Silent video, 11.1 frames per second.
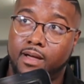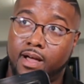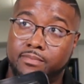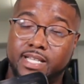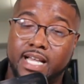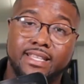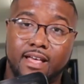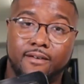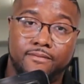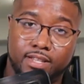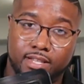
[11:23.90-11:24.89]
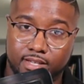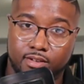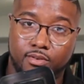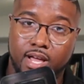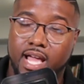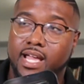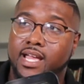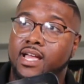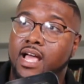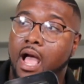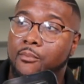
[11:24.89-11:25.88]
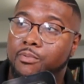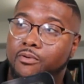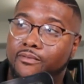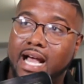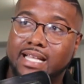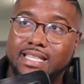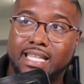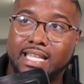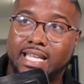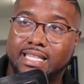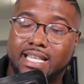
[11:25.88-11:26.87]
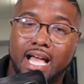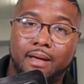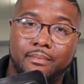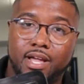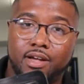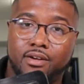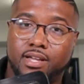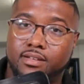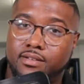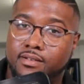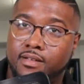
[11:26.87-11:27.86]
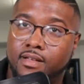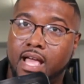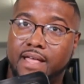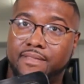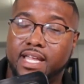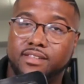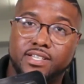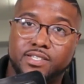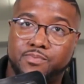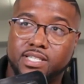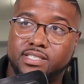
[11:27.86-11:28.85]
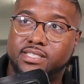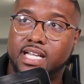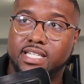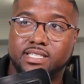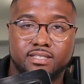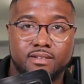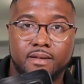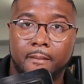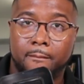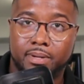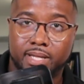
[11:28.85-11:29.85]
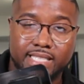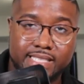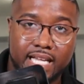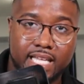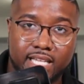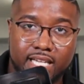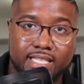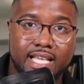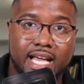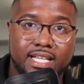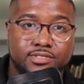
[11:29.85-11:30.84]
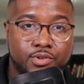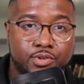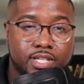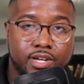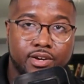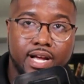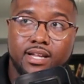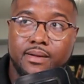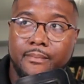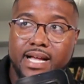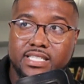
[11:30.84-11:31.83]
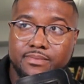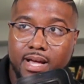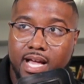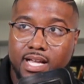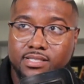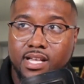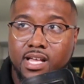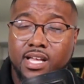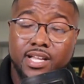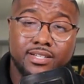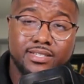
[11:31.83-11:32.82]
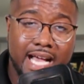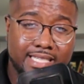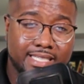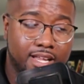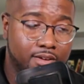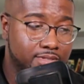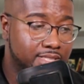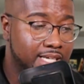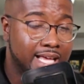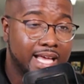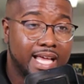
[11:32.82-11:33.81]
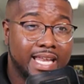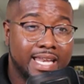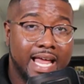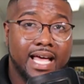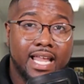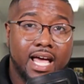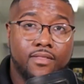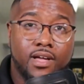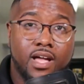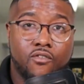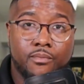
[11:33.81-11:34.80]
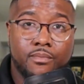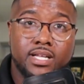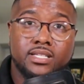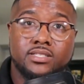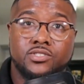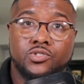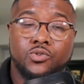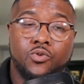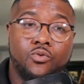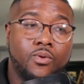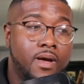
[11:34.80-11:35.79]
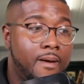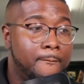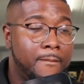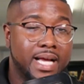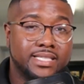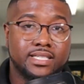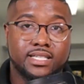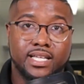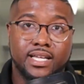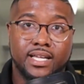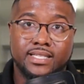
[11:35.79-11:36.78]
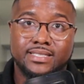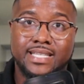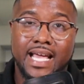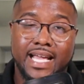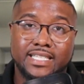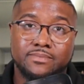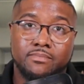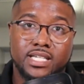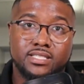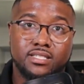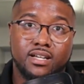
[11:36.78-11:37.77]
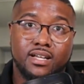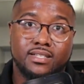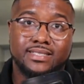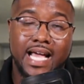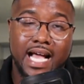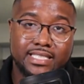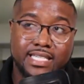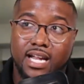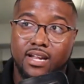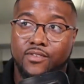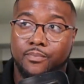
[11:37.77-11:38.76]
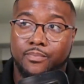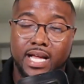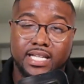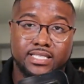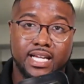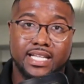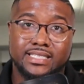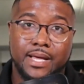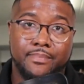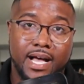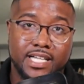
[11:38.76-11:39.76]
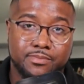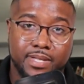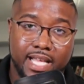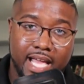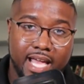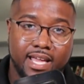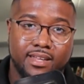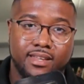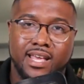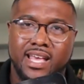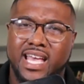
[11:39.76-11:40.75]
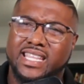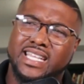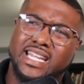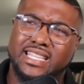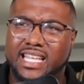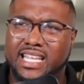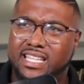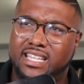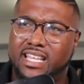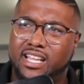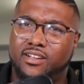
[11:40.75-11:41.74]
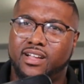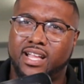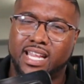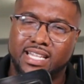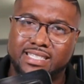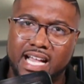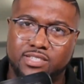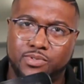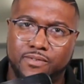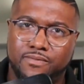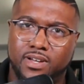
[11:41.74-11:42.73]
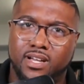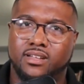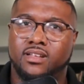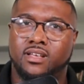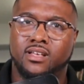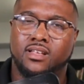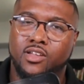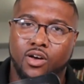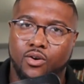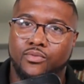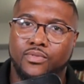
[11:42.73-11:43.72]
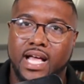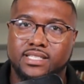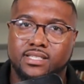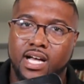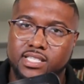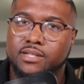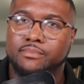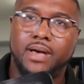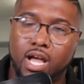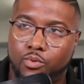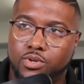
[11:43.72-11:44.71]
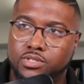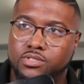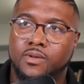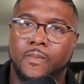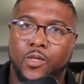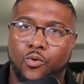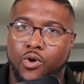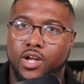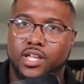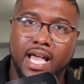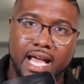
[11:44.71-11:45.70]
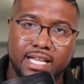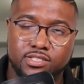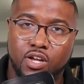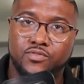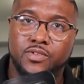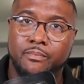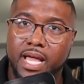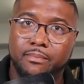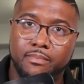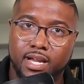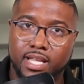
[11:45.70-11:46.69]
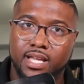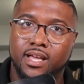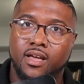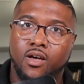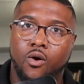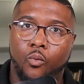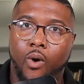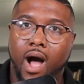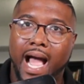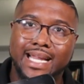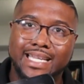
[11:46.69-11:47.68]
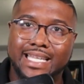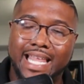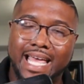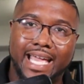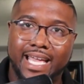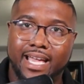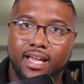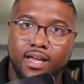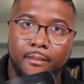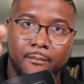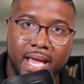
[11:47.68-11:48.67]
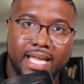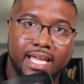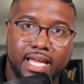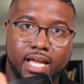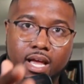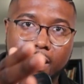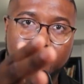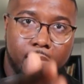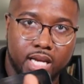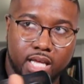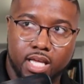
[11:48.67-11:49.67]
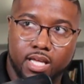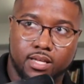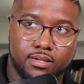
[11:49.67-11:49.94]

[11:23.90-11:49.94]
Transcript: obtain that feeling, okay? I'm going to provide that link in the comment area at the end of this presentation. Please take a look at that so you can learn how to maximize your tax allowance and not allow the government to basically take as much taxes out of your paycheck as they possibly can, and then at the end of the year get a tax refund. No, that's hustling backwards. You're working your ass off to make money. Why delay making money?